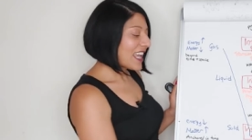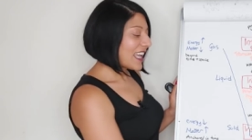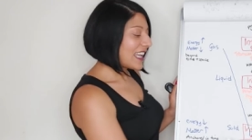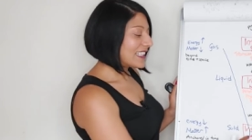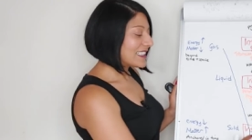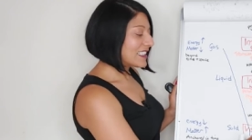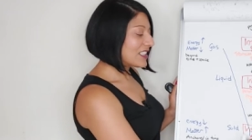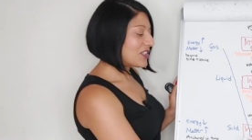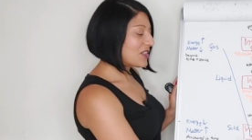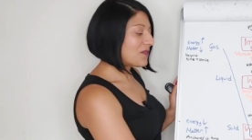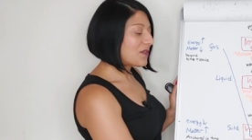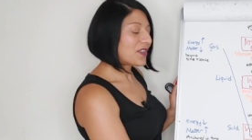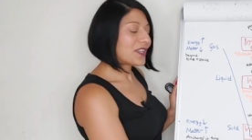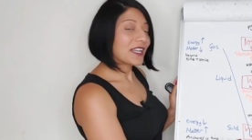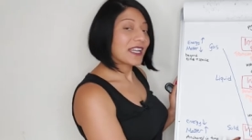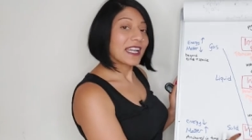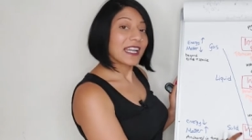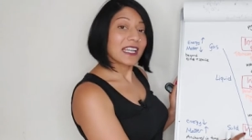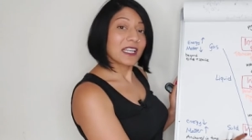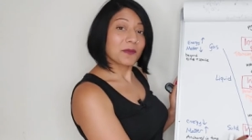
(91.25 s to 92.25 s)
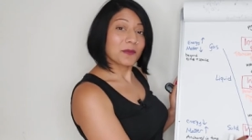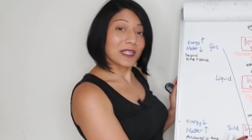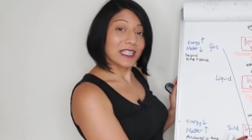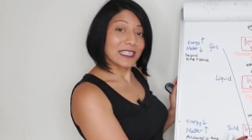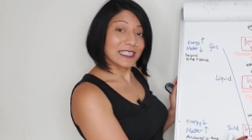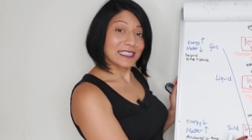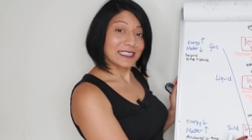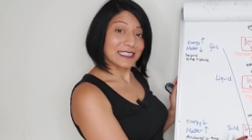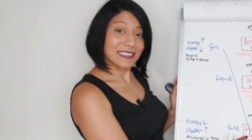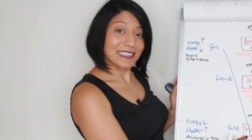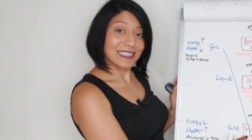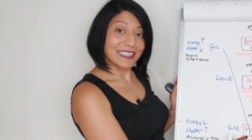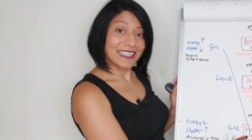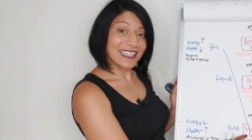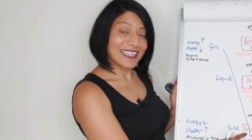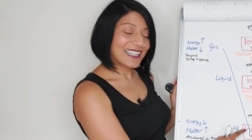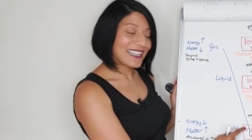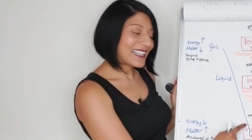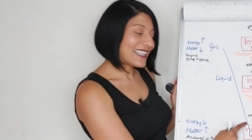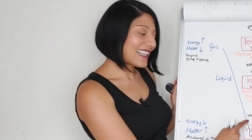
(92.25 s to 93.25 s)
It's actually very animalistic,
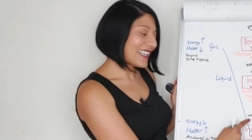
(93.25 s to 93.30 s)
uh,